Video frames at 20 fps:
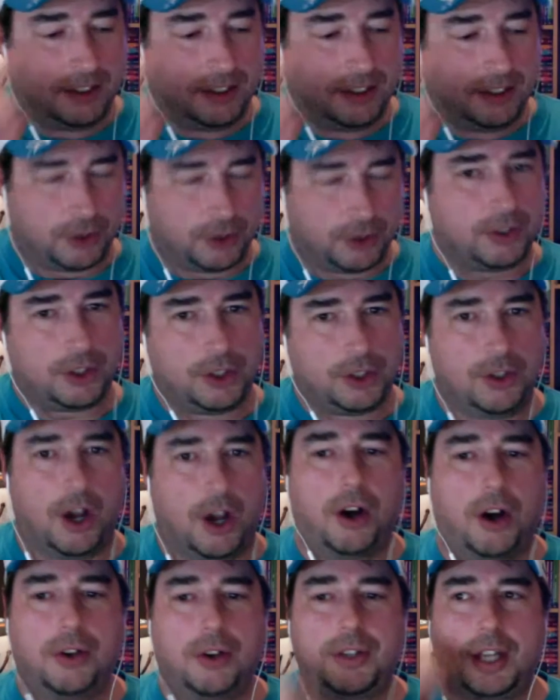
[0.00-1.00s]
You
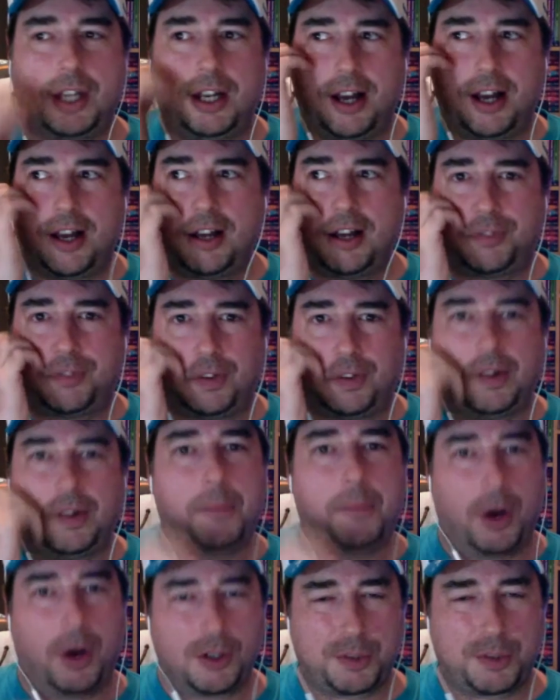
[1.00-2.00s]
know that for the
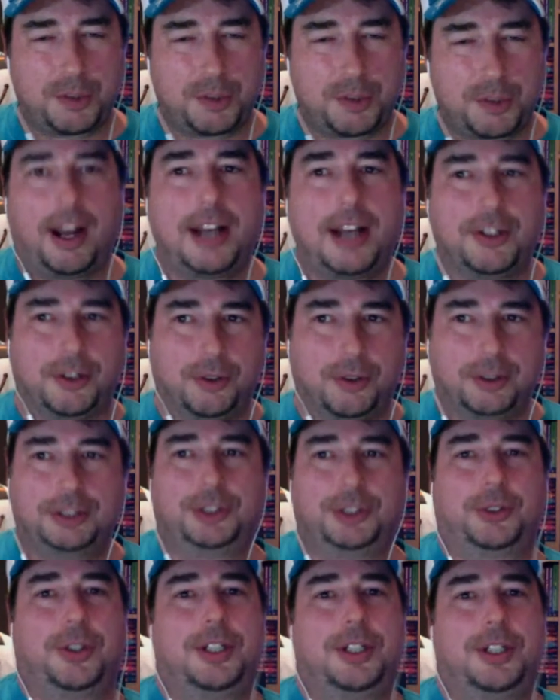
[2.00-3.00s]
most part, I do
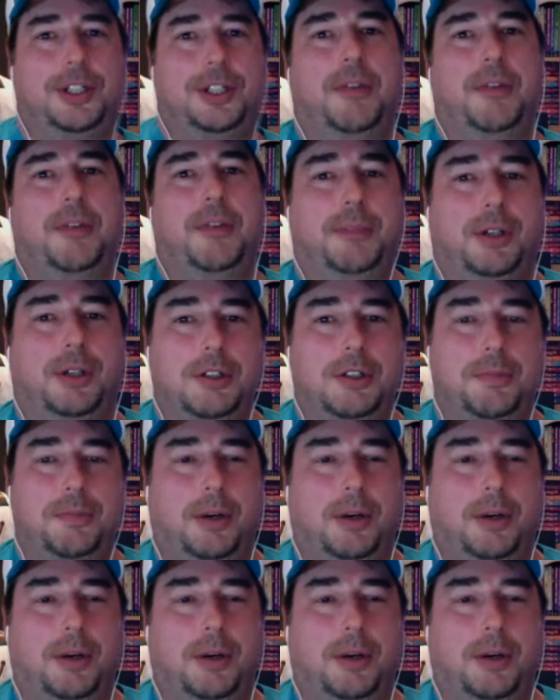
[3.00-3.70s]
enjoy Damon Bruce,